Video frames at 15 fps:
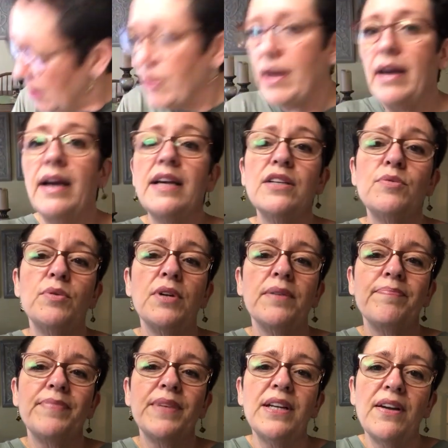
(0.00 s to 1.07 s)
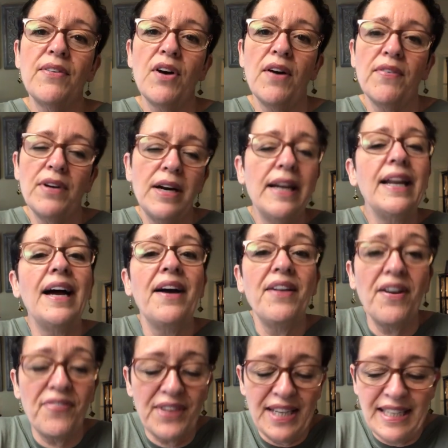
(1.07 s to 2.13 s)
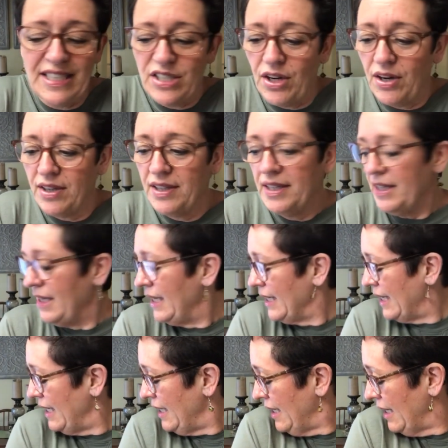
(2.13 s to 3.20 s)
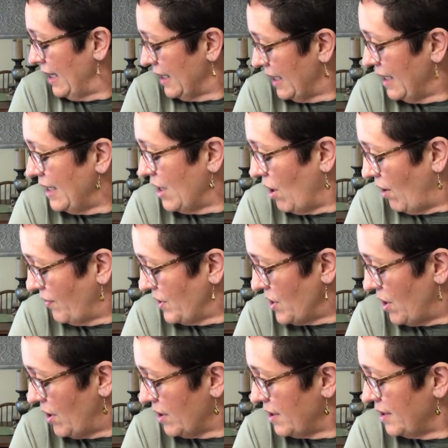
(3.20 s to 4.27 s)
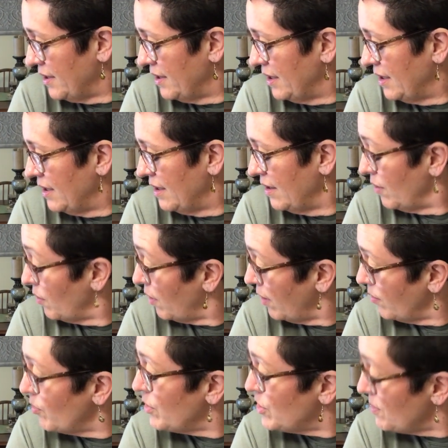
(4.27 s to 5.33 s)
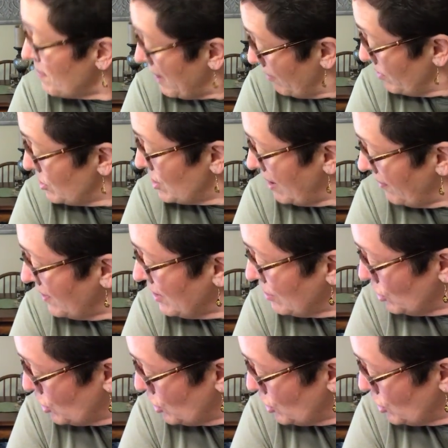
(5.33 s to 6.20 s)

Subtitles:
Okay, I guess we're done. Enough kitty talk. Kitty coffee talk. We should have a little